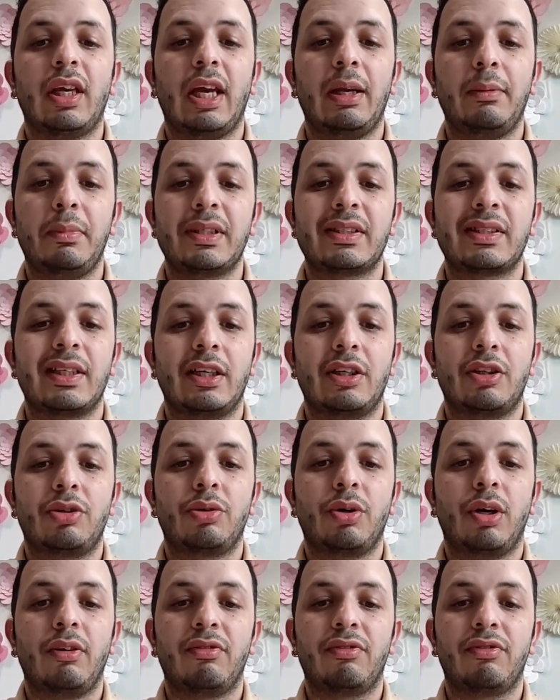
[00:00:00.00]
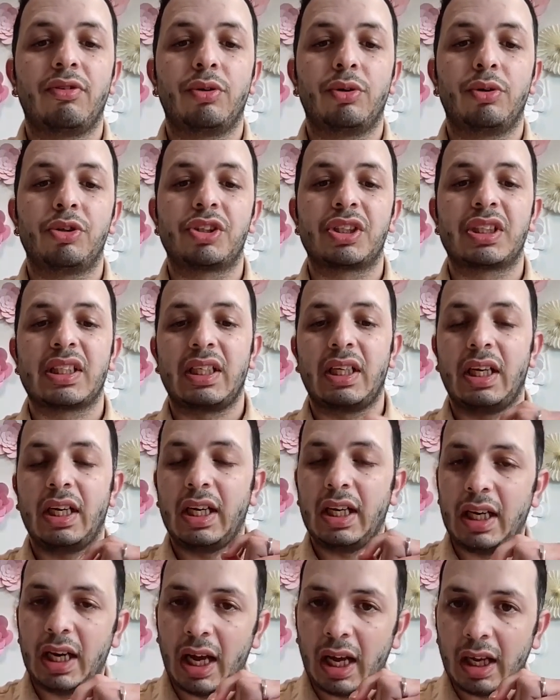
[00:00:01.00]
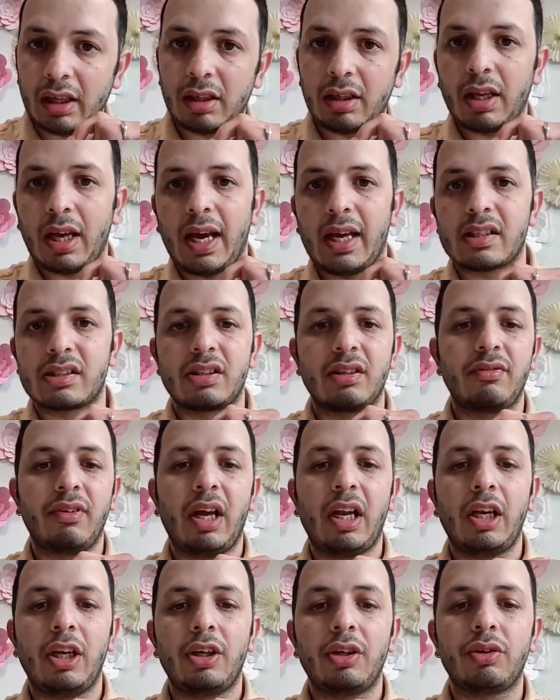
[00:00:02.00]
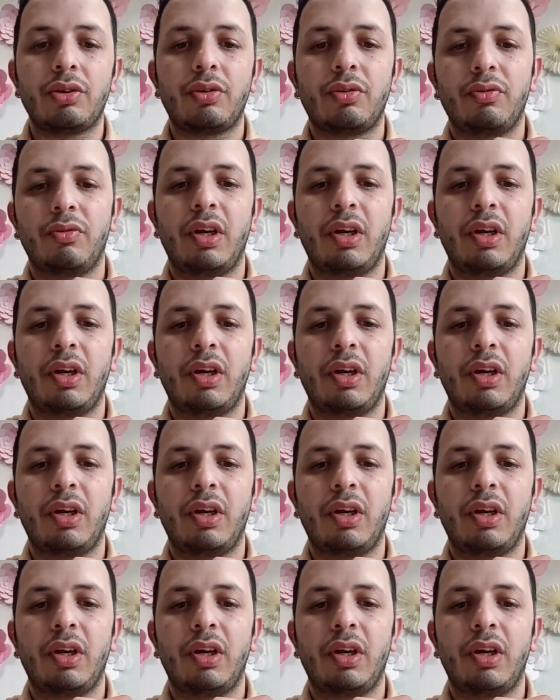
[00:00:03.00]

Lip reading: can be set to enforce none as the value,